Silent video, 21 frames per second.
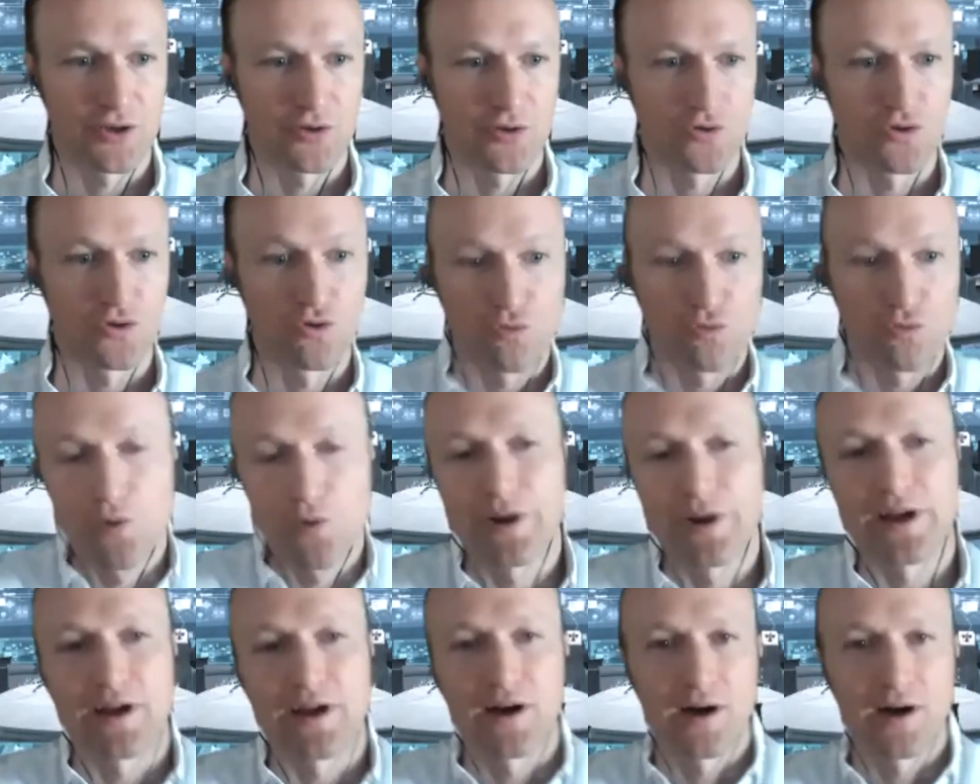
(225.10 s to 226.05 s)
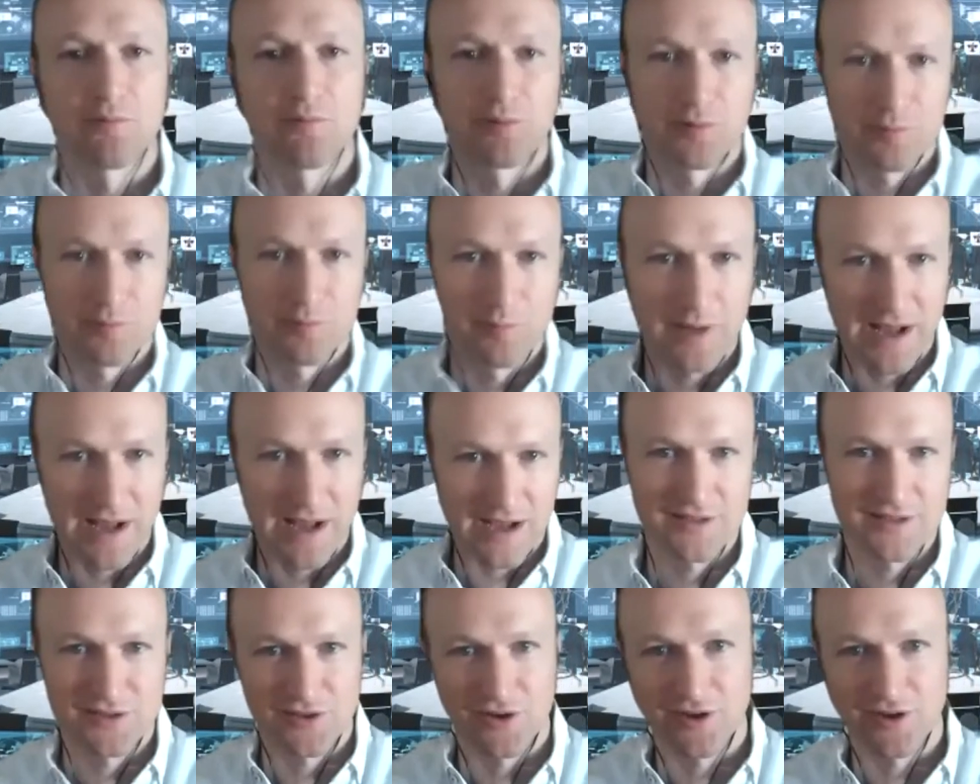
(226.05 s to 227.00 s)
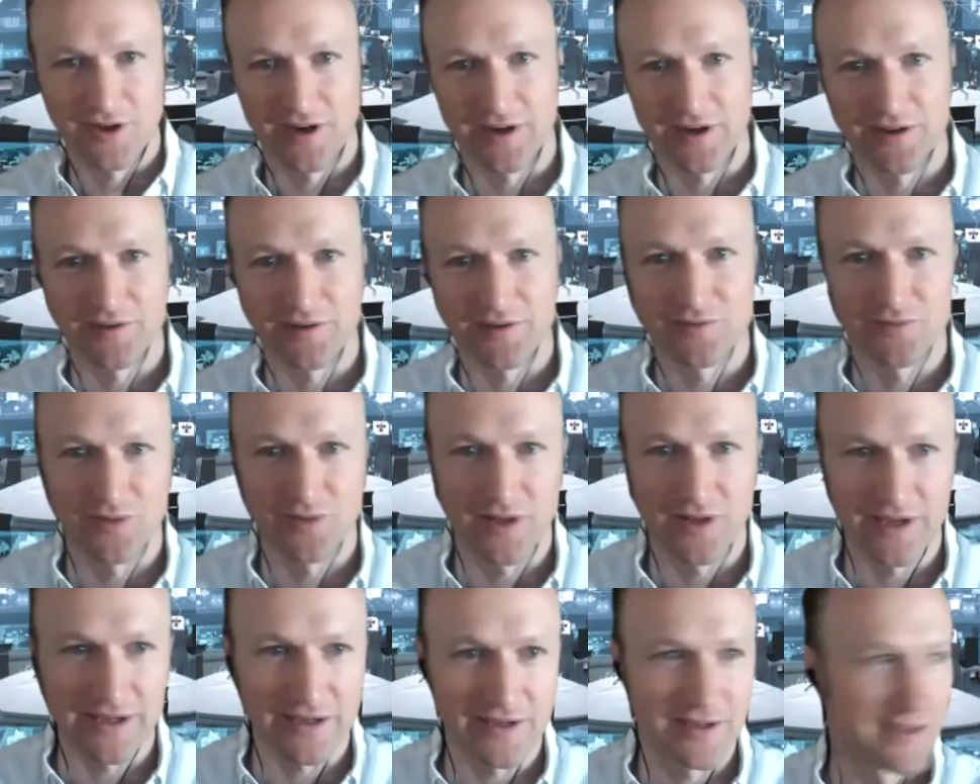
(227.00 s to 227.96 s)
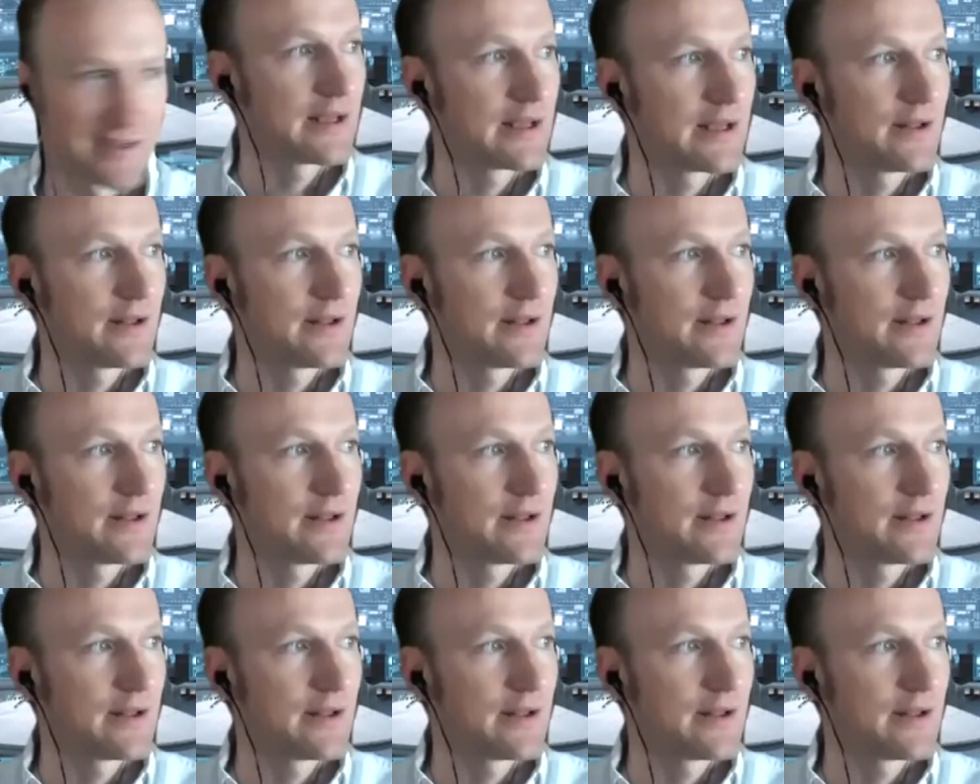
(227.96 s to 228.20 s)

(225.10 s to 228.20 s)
growing up past our kind of like,